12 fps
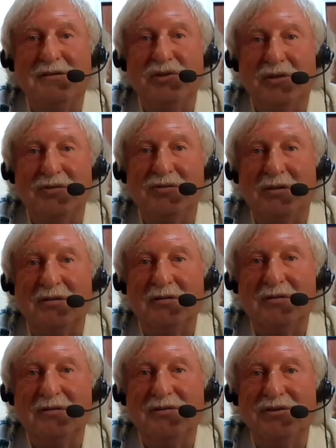children
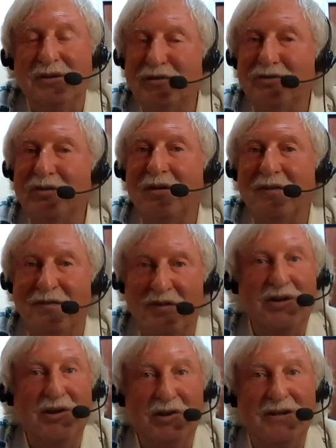are
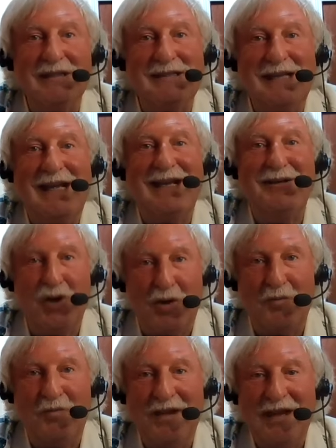very good at saying no.